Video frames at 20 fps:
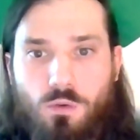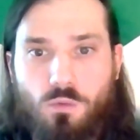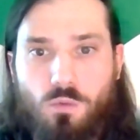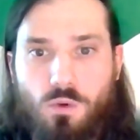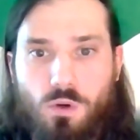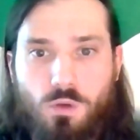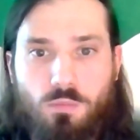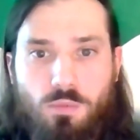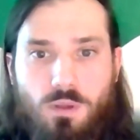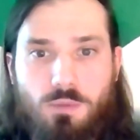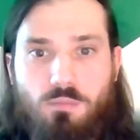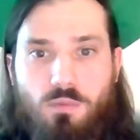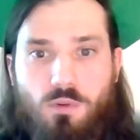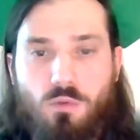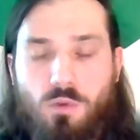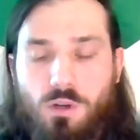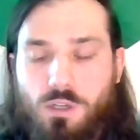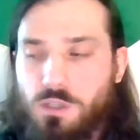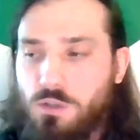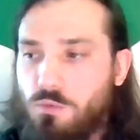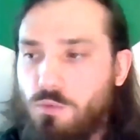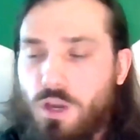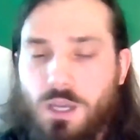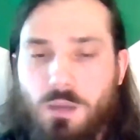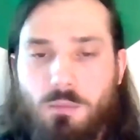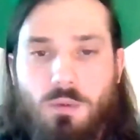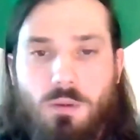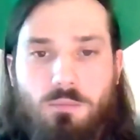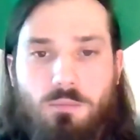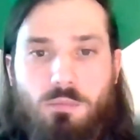What
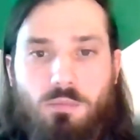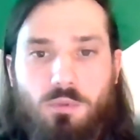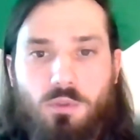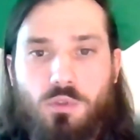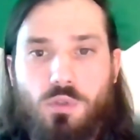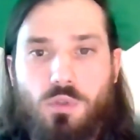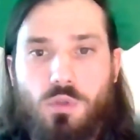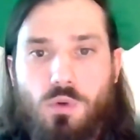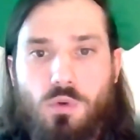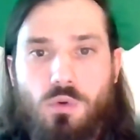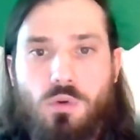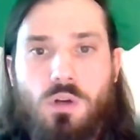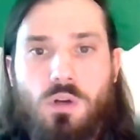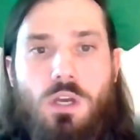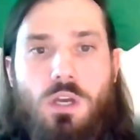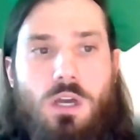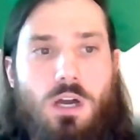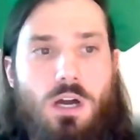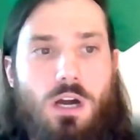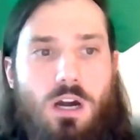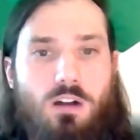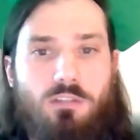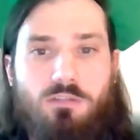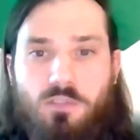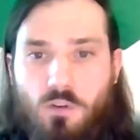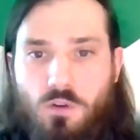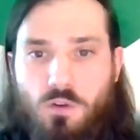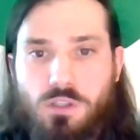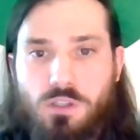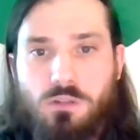do you recommend people do
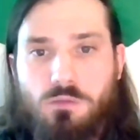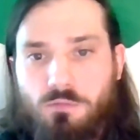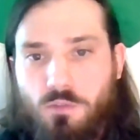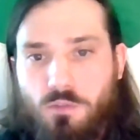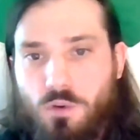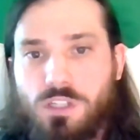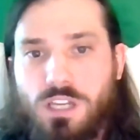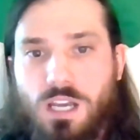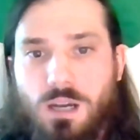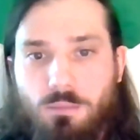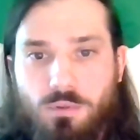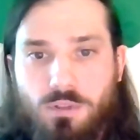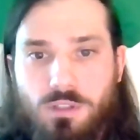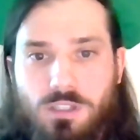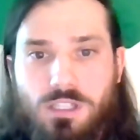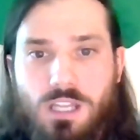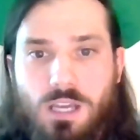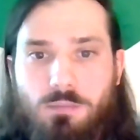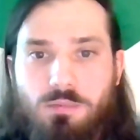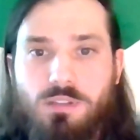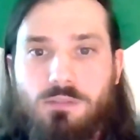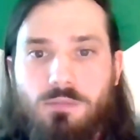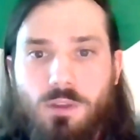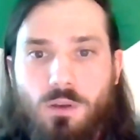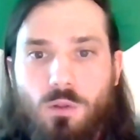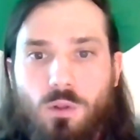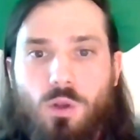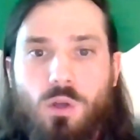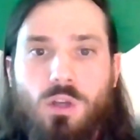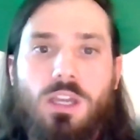first couple
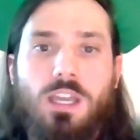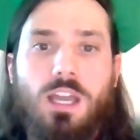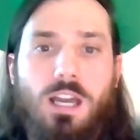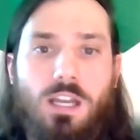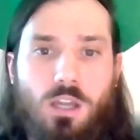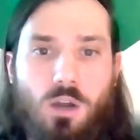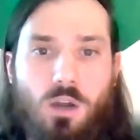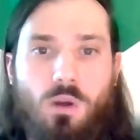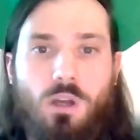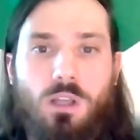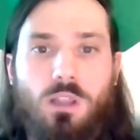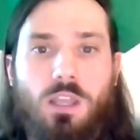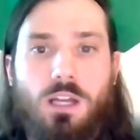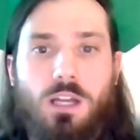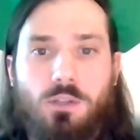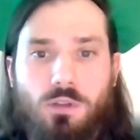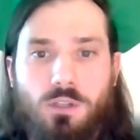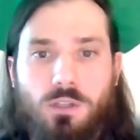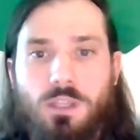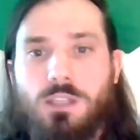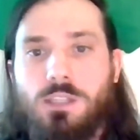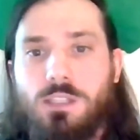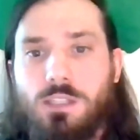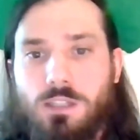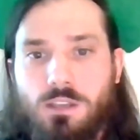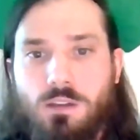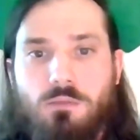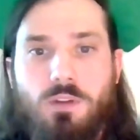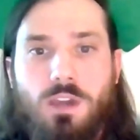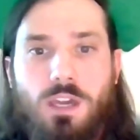steps if they're looking at going
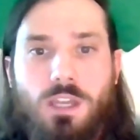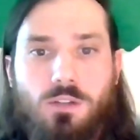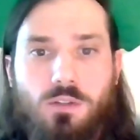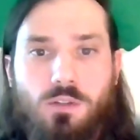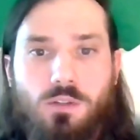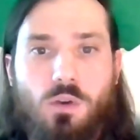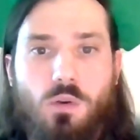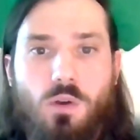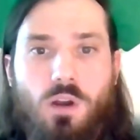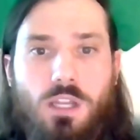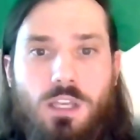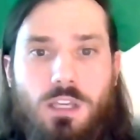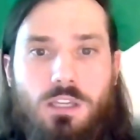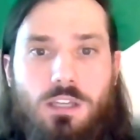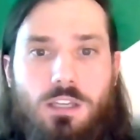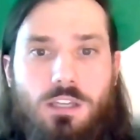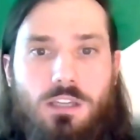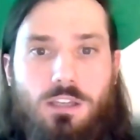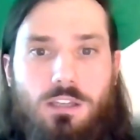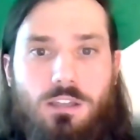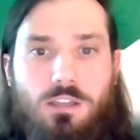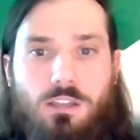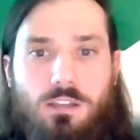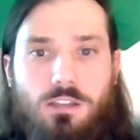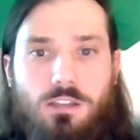electric? They see the advantages already.